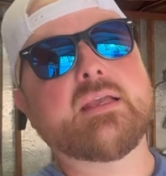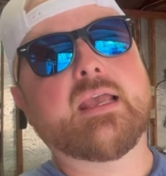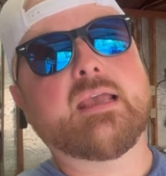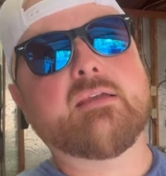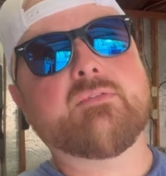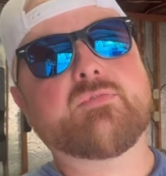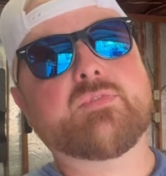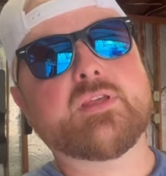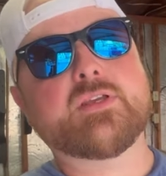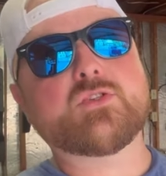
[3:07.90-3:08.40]

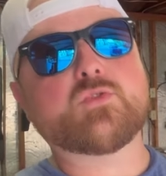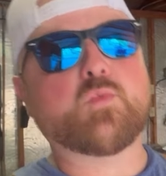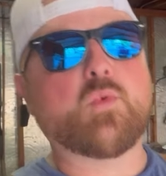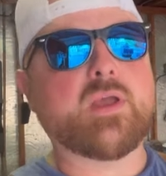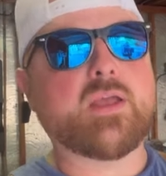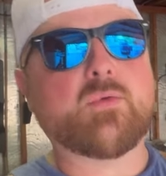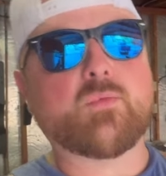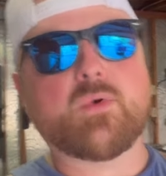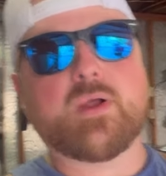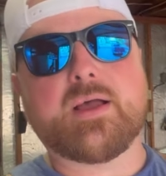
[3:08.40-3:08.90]
If this
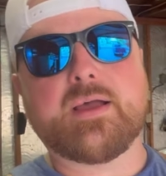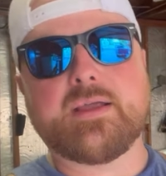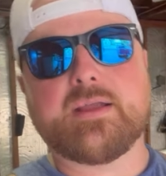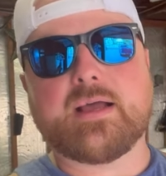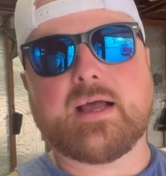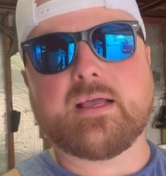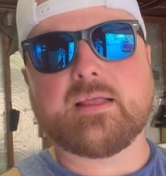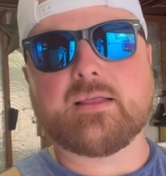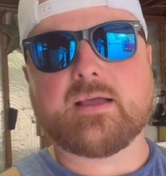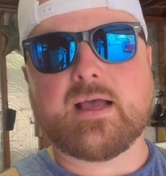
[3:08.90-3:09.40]
went
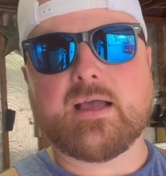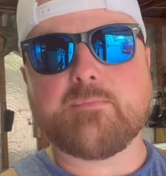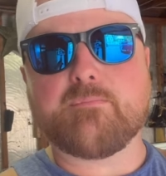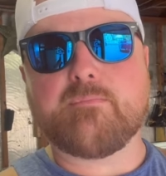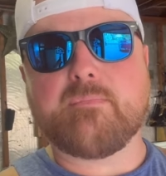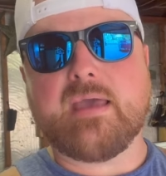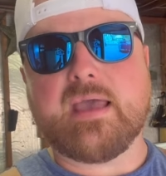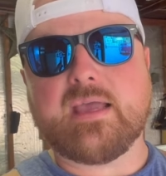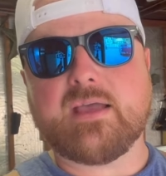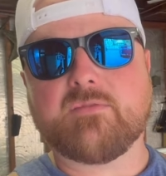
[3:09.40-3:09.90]
right, I
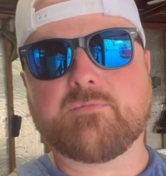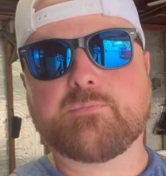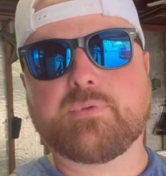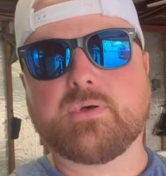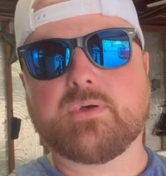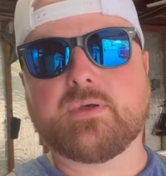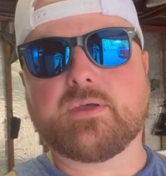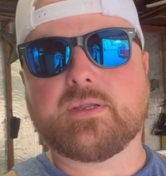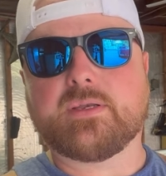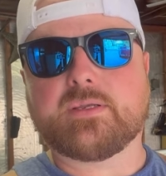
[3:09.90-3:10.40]
may have
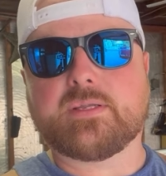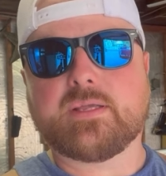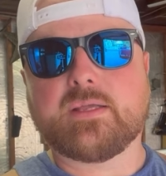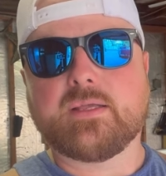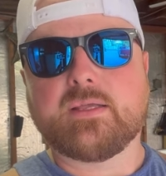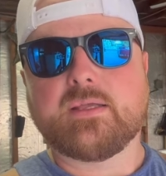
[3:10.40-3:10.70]
put